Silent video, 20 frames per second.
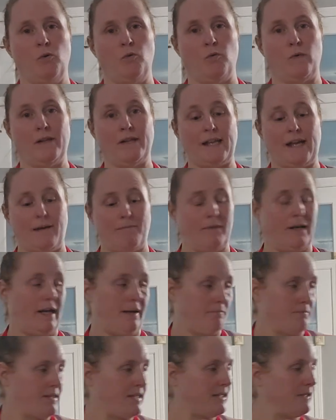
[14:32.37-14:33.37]
with
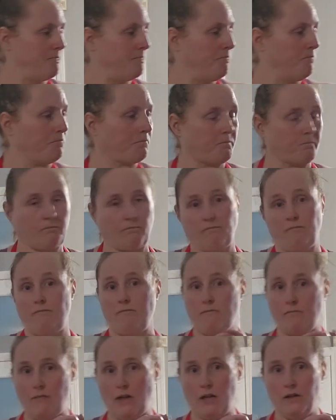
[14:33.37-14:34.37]

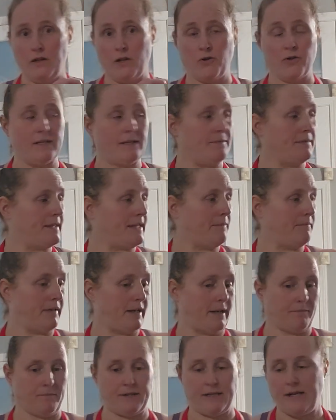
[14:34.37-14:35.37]
M&Ms, the Christmas
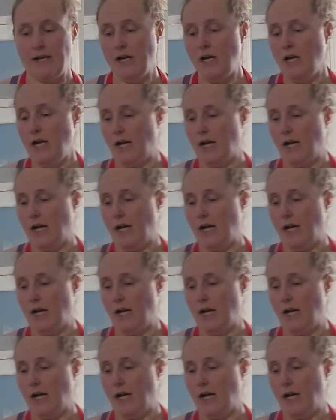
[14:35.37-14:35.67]
M&Ms.